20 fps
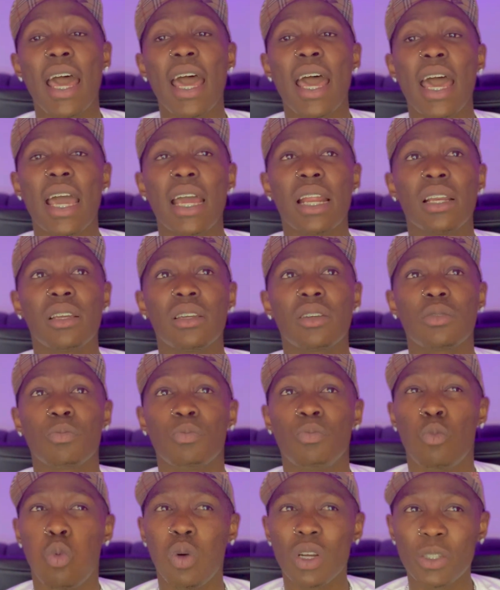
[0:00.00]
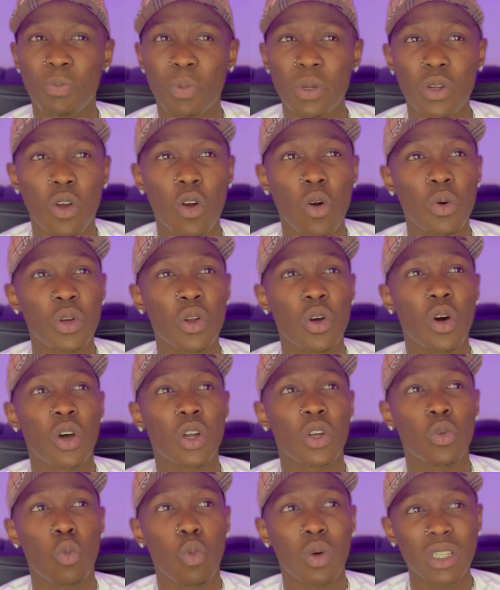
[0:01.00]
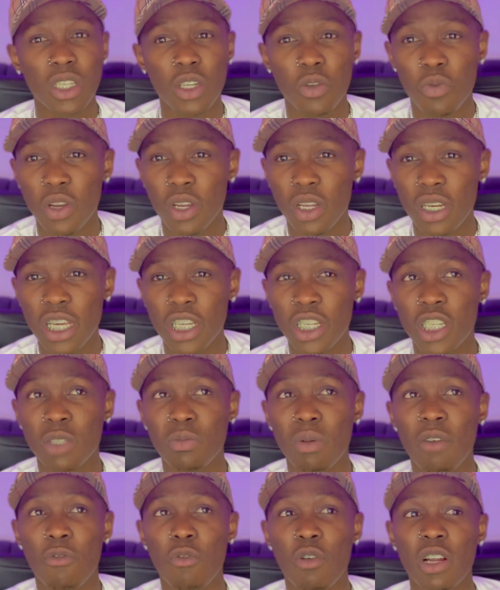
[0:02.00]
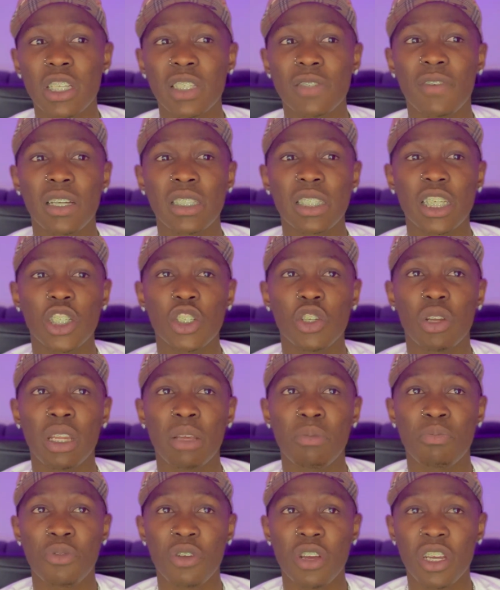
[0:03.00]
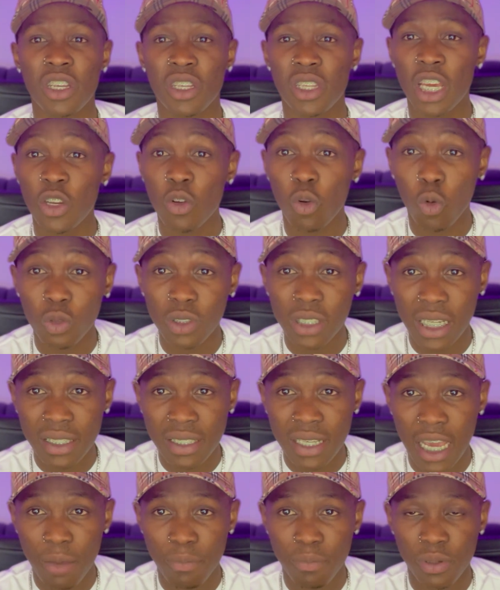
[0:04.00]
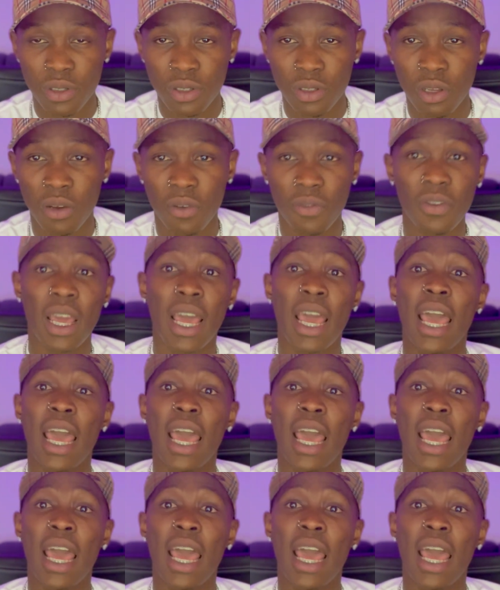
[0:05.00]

and what's been going on, what are the regulations my Forex funds actually breached, and all that type of stuff.